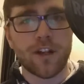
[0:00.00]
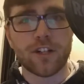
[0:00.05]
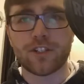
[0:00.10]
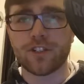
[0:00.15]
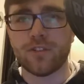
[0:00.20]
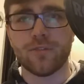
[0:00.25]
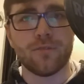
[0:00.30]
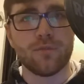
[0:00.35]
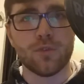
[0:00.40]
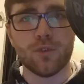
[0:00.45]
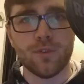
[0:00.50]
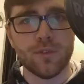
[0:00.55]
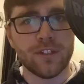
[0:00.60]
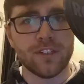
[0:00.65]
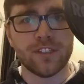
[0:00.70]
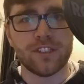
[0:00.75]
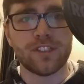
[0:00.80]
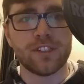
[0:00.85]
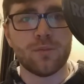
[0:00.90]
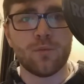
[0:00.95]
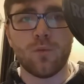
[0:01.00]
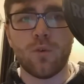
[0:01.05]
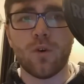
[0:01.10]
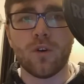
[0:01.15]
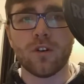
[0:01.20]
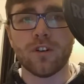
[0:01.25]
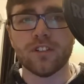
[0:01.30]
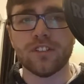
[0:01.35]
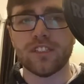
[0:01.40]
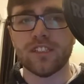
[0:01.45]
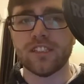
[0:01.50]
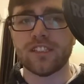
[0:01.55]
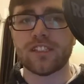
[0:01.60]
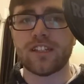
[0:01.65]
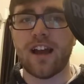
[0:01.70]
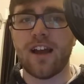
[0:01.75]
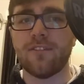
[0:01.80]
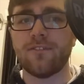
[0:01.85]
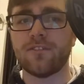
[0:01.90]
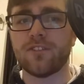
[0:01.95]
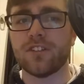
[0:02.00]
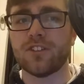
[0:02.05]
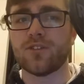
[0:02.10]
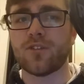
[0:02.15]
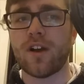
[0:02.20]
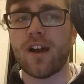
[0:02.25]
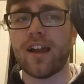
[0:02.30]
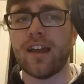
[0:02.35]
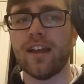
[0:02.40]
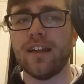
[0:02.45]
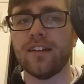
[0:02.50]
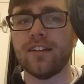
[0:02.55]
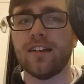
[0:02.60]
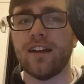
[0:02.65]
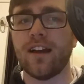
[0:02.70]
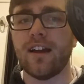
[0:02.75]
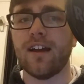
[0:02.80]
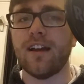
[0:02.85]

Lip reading: of runes and wards and stuff to try and